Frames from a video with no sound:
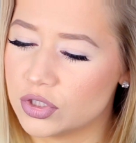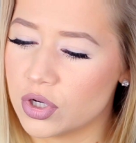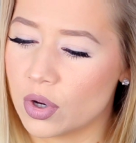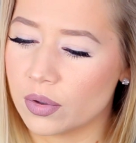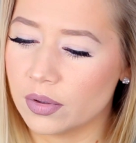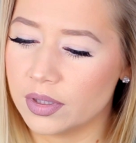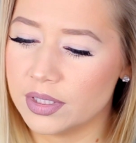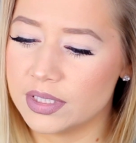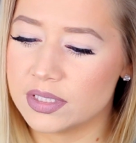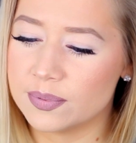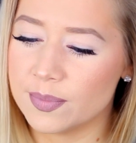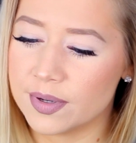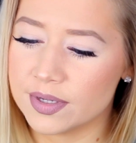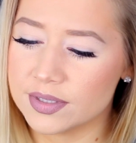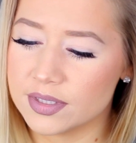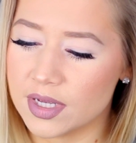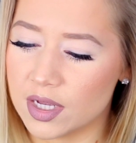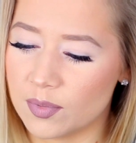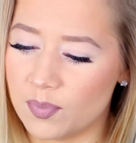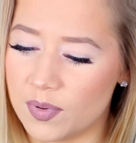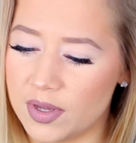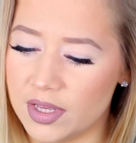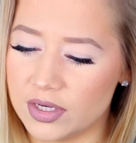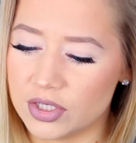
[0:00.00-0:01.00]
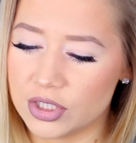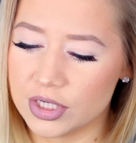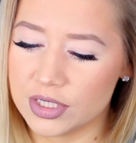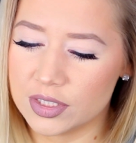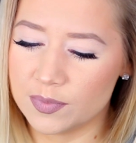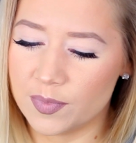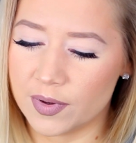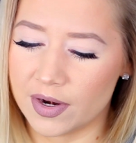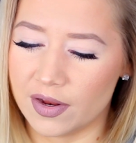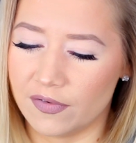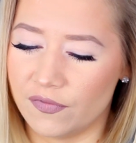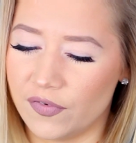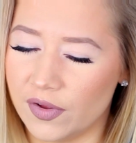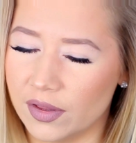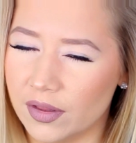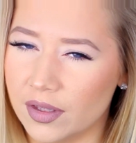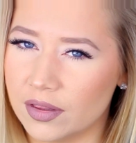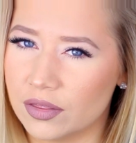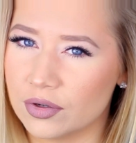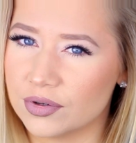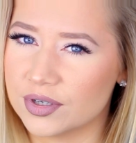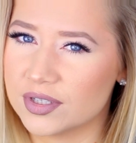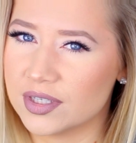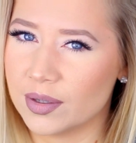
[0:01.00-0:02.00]
It totally smells like peaches, but I feel
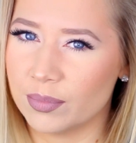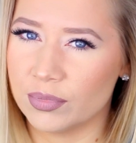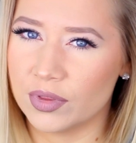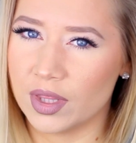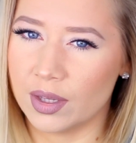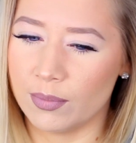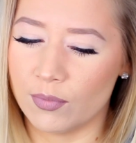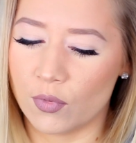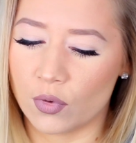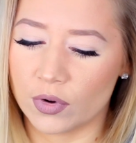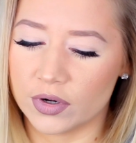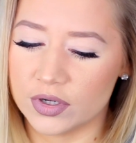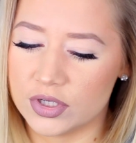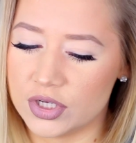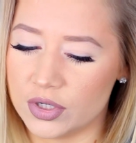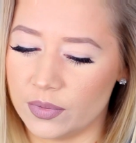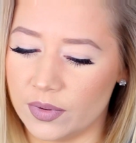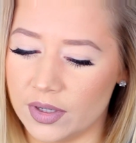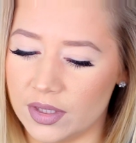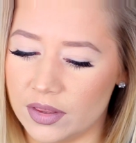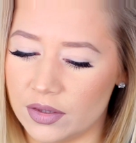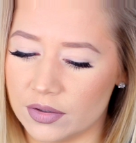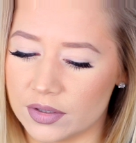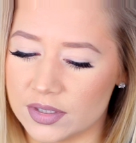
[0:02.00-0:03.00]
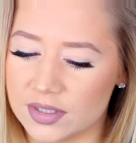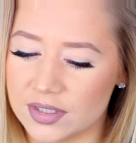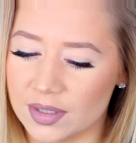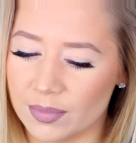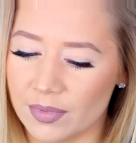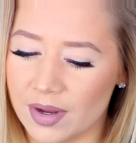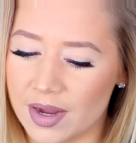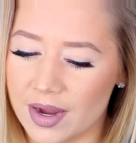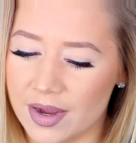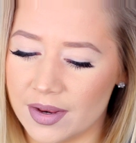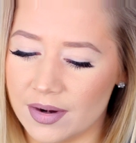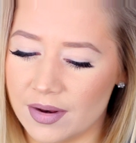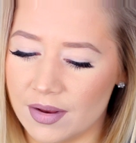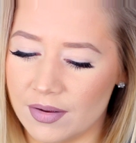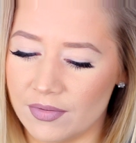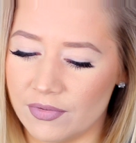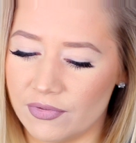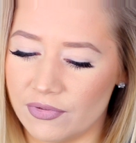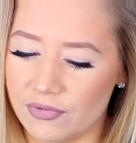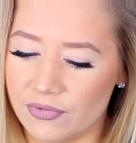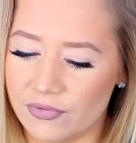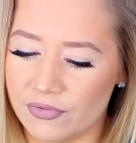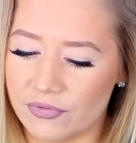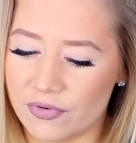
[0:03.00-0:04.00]
like there's something more to it. There's some kind
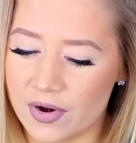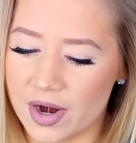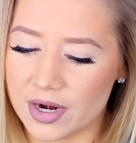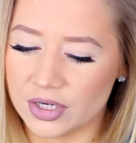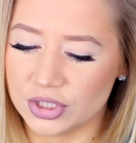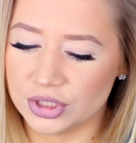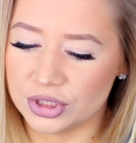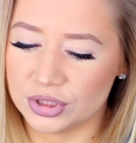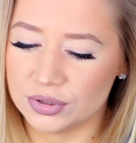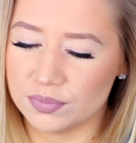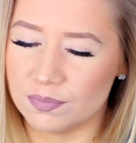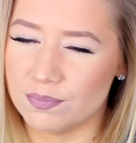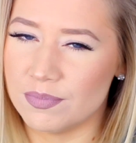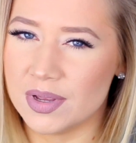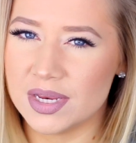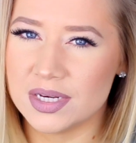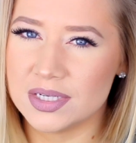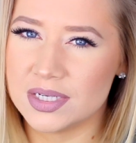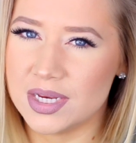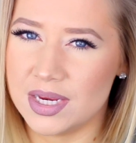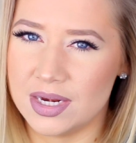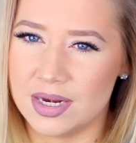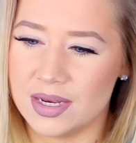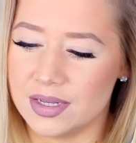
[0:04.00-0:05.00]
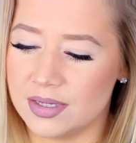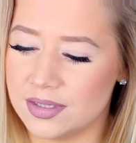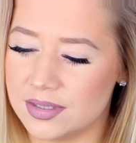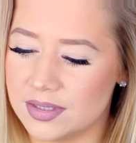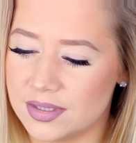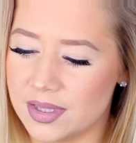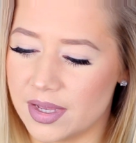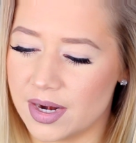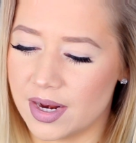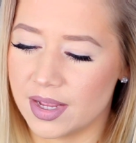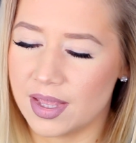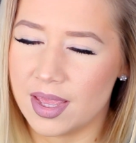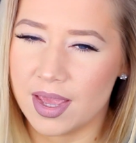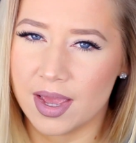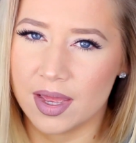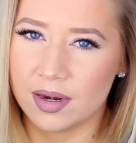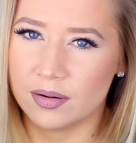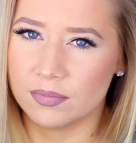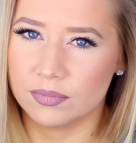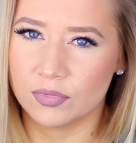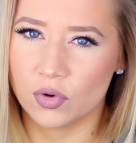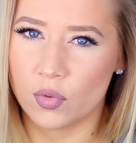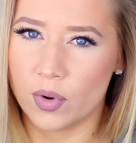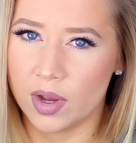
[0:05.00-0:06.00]
of fresh mintiness that I
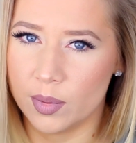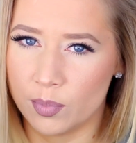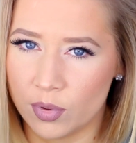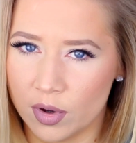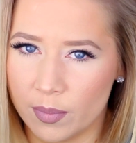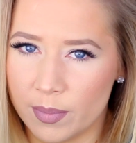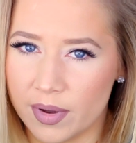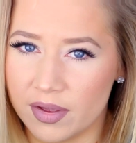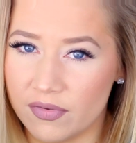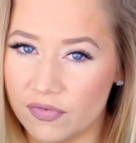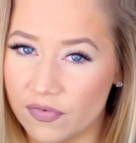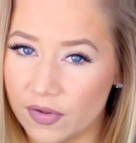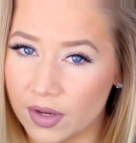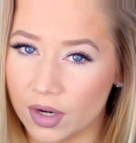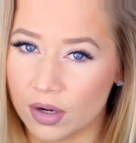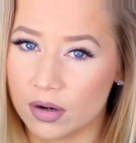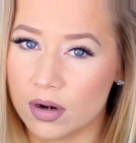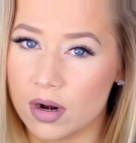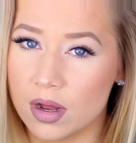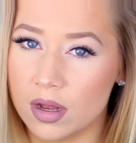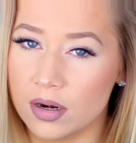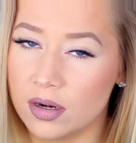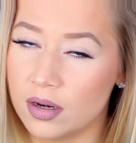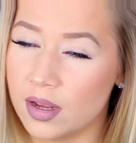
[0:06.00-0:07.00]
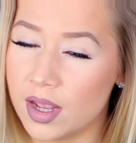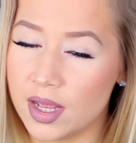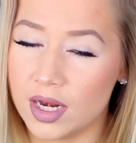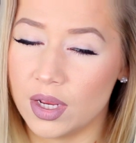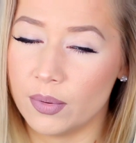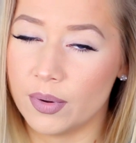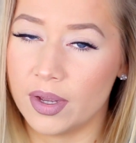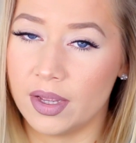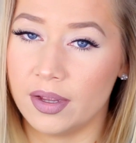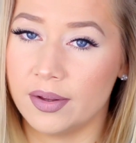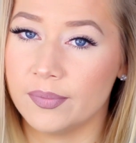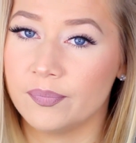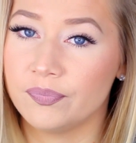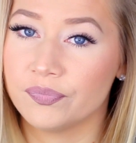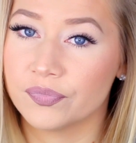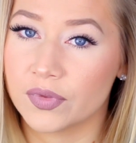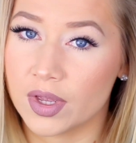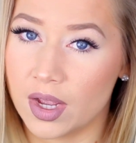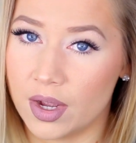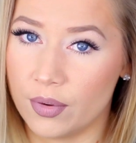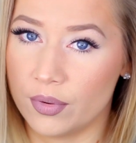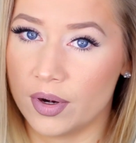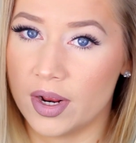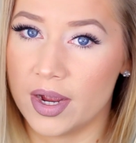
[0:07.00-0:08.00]
can't quite put my finger on. Anyway,
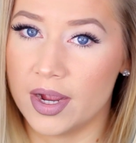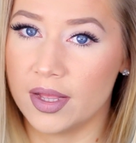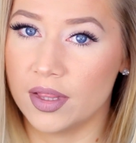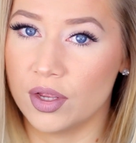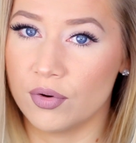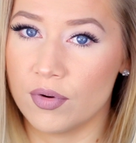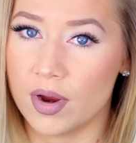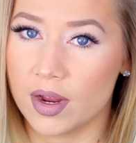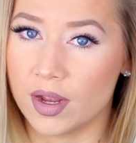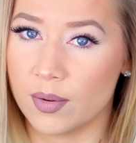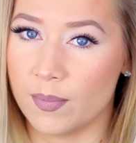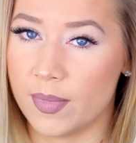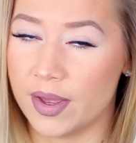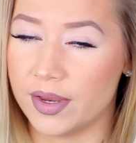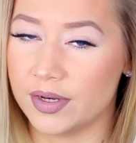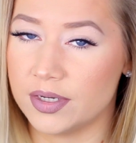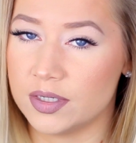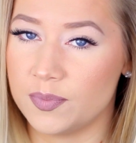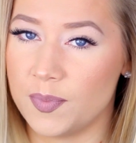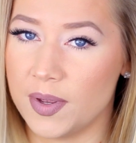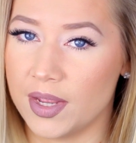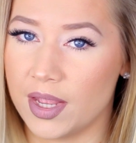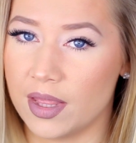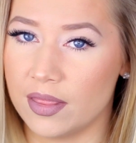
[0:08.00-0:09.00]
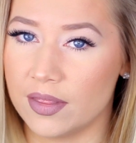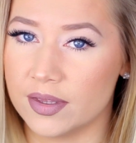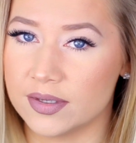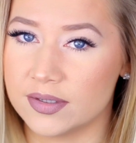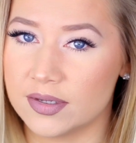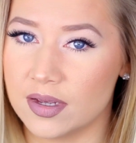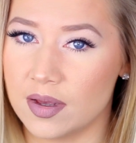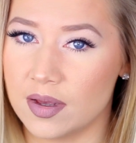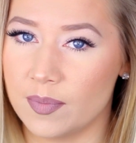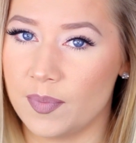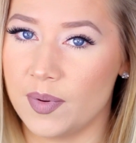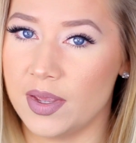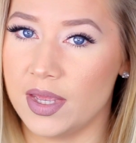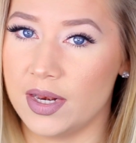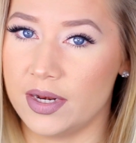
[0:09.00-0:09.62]
I would highly recommend picking this up.